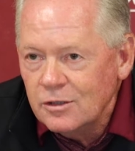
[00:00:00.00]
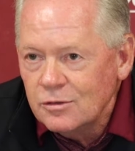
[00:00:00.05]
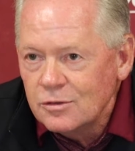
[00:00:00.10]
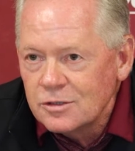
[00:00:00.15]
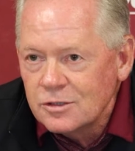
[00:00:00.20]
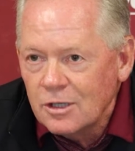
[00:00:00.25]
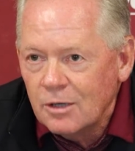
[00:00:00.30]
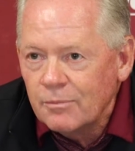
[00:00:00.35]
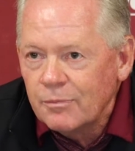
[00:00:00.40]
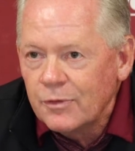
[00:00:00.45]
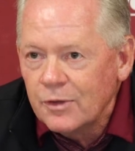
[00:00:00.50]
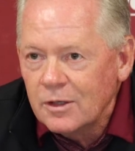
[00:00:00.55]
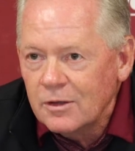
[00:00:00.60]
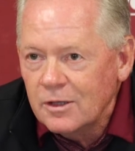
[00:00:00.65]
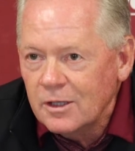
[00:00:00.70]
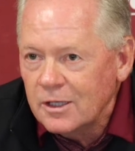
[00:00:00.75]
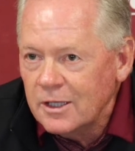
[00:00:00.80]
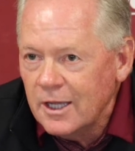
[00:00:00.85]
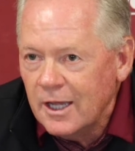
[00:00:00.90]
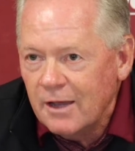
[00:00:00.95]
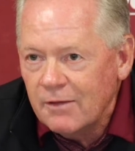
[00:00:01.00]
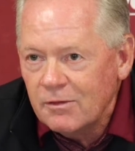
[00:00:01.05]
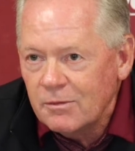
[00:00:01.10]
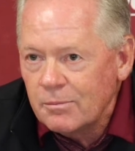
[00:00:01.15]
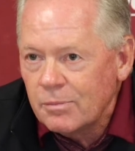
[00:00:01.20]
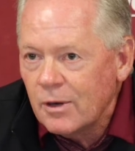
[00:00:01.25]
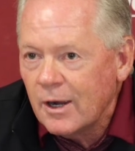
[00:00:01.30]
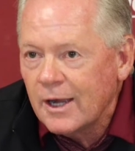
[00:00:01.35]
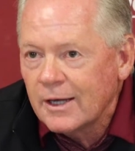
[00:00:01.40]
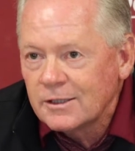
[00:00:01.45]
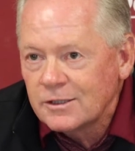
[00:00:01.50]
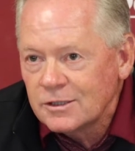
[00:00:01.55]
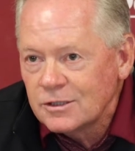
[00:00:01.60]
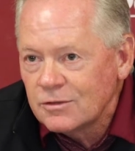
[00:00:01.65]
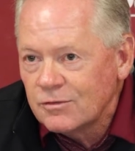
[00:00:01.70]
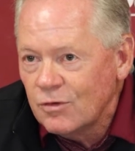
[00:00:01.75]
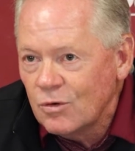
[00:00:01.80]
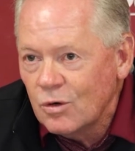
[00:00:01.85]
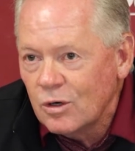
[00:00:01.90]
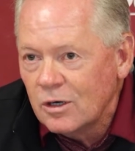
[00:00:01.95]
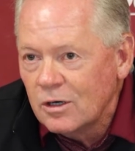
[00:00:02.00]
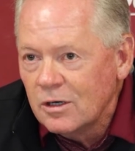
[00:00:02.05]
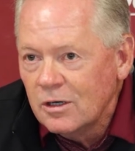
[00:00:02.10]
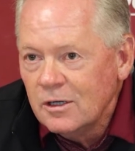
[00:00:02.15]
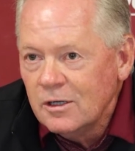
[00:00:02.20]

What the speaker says: do something that you haven't practiced for.